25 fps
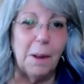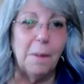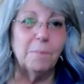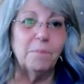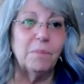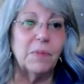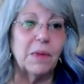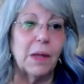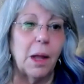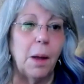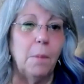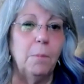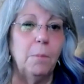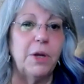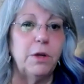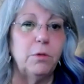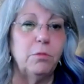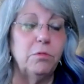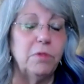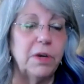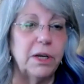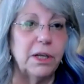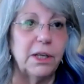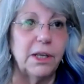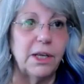but it
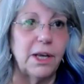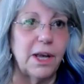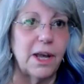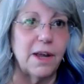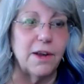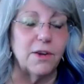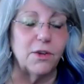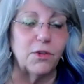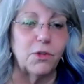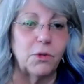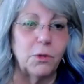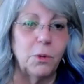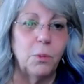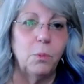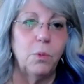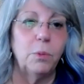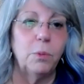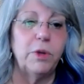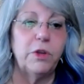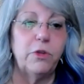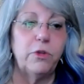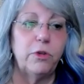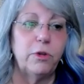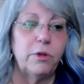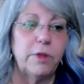really is. When we
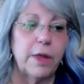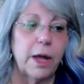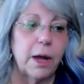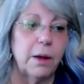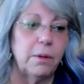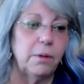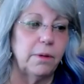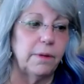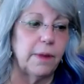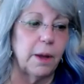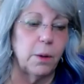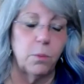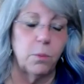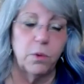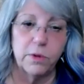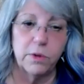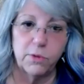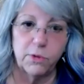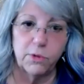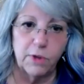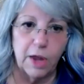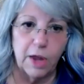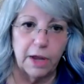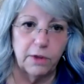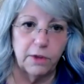do that one
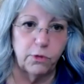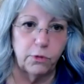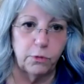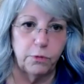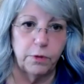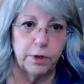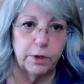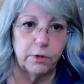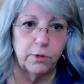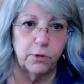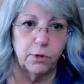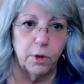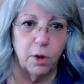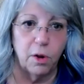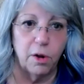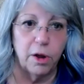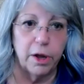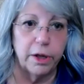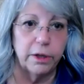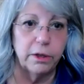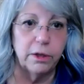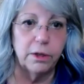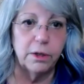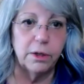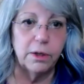size fits
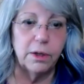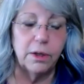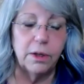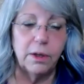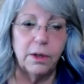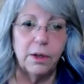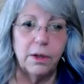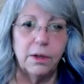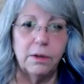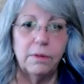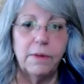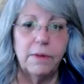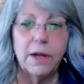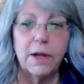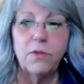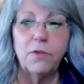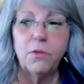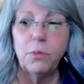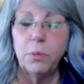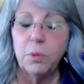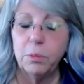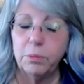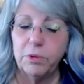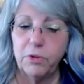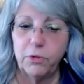all,
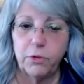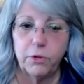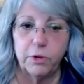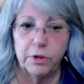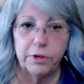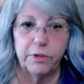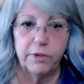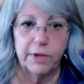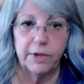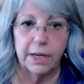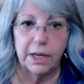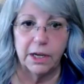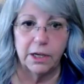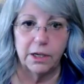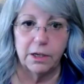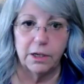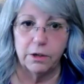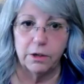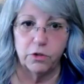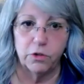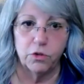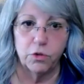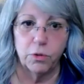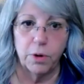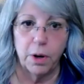that's when we start to get
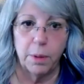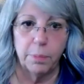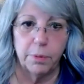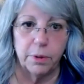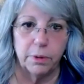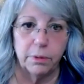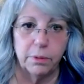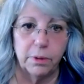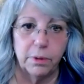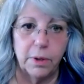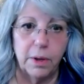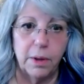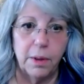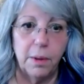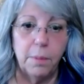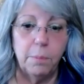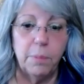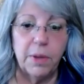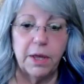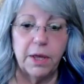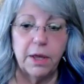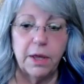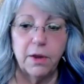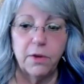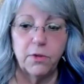into trouble,
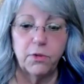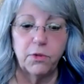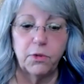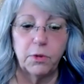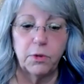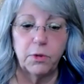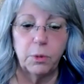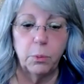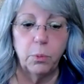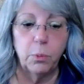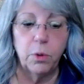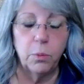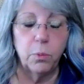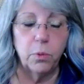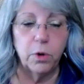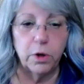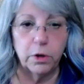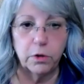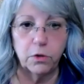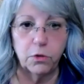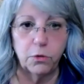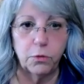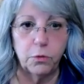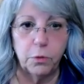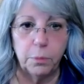because what
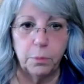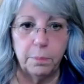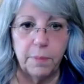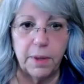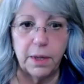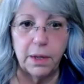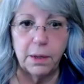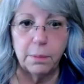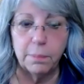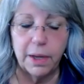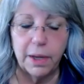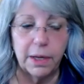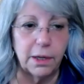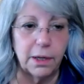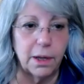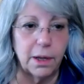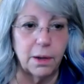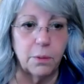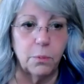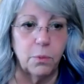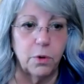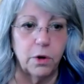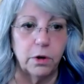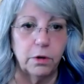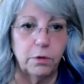works for me might
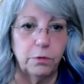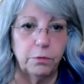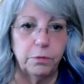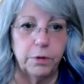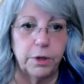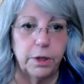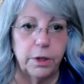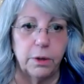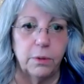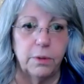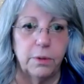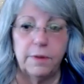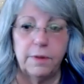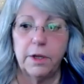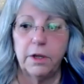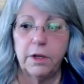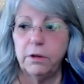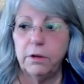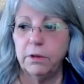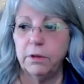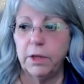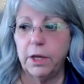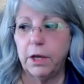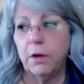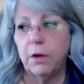not work for you. And then
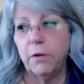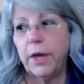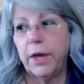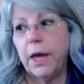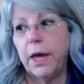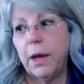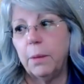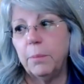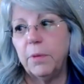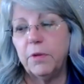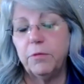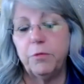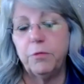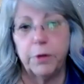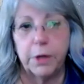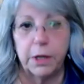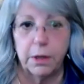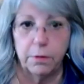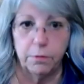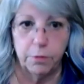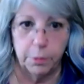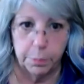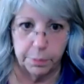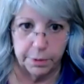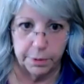you're like, okay, I'm
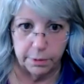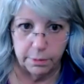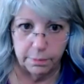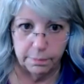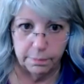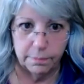unforgivable.